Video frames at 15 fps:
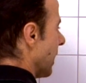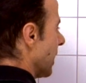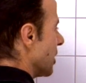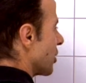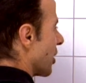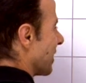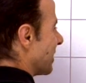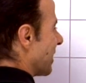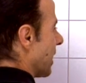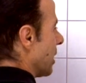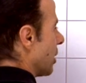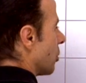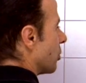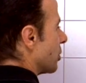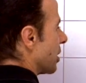is
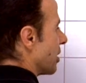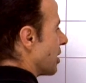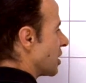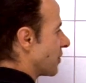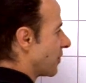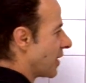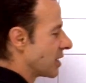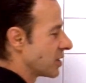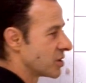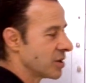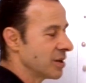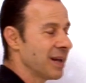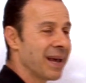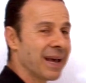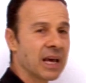identical to this
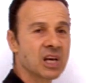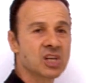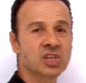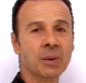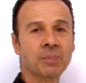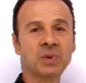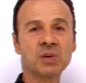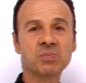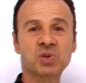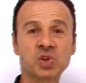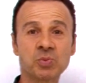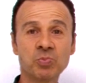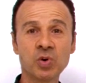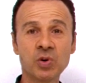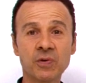function, except
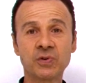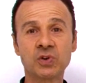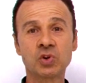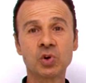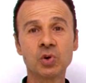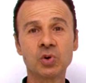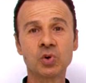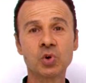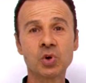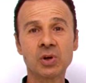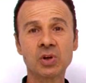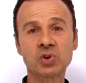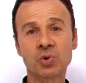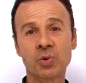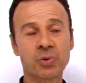it's moved 2
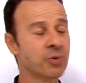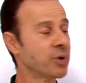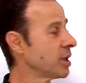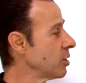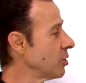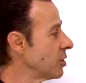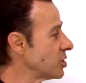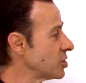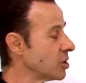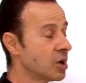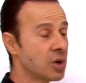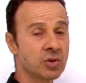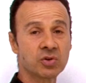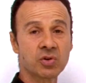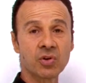units or 3 units
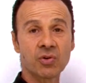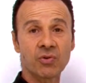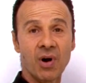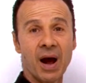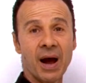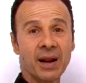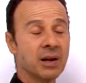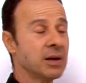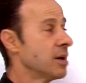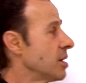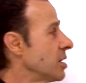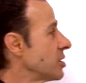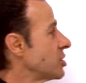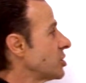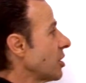to the right.
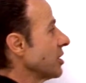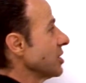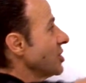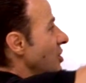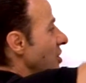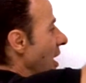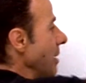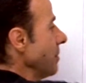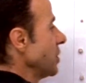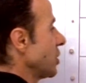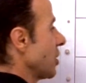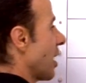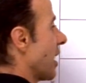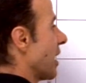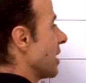So it's same
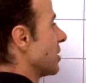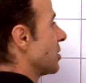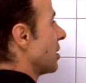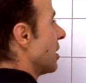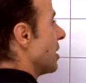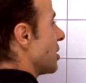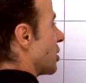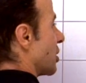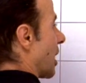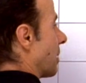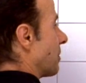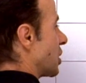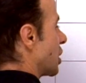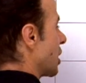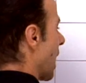size,
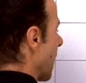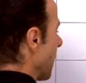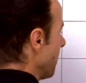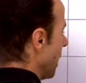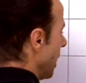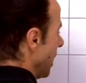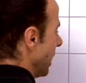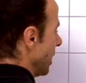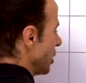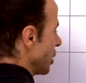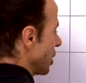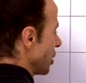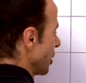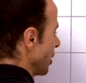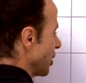same shape, it's
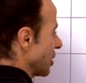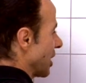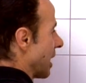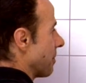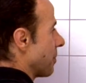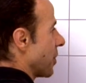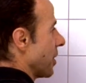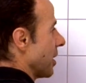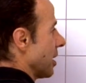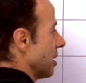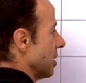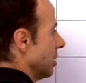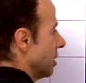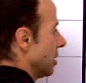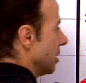just the same
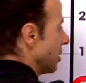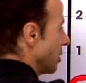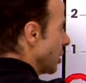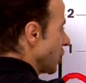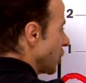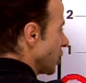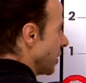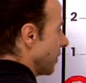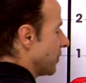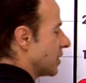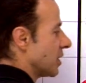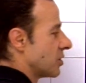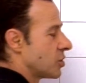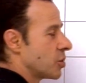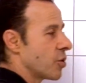thing
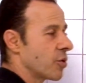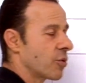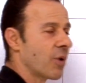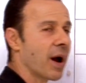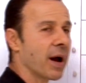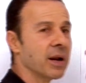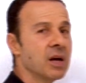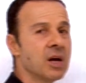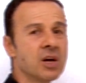shifted to the right.